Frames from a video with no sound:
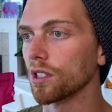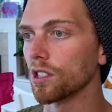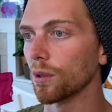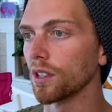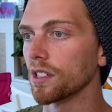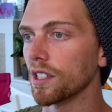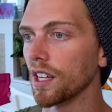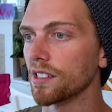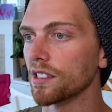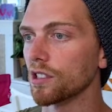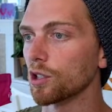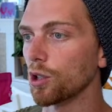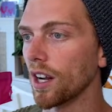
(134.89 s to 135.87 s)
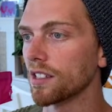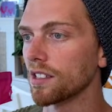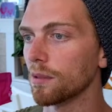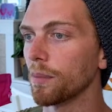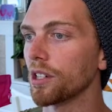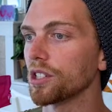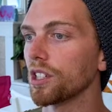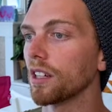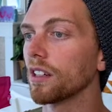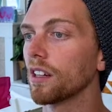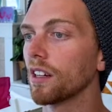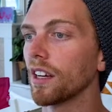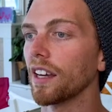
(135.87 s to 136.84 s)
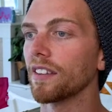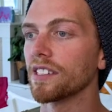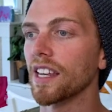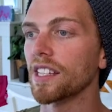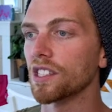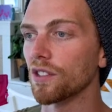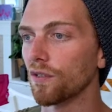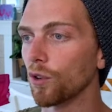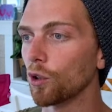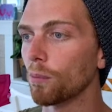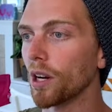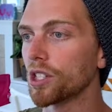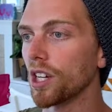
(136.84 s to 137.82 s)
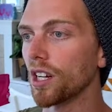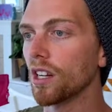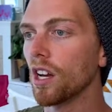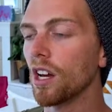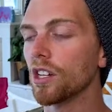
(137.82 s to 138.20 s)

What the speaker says: So in this case, it's the transit budget, in this case, the food budget.